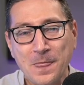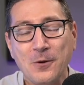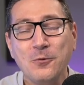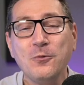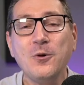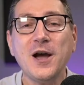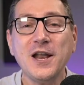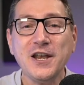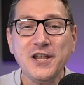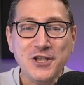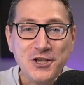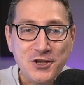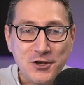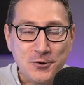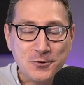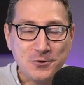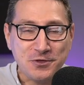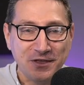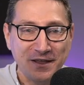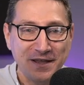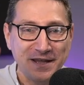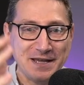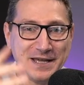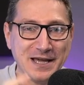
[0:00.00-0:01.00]
What do you
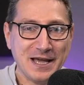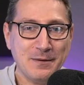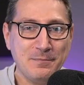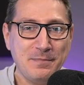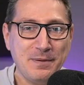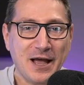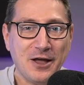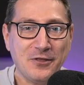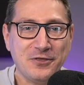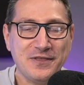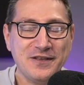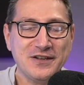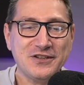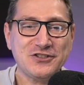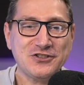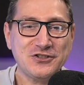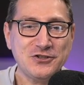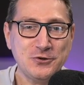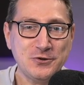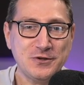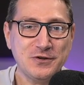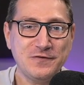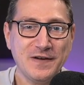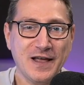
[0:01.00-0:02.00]
think about this
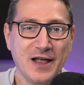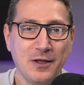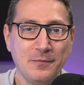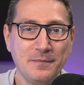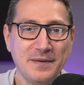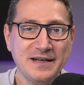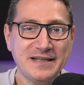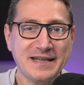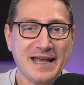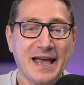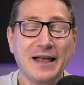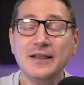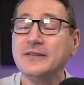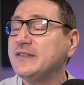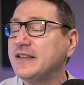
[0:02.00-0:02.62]
new development?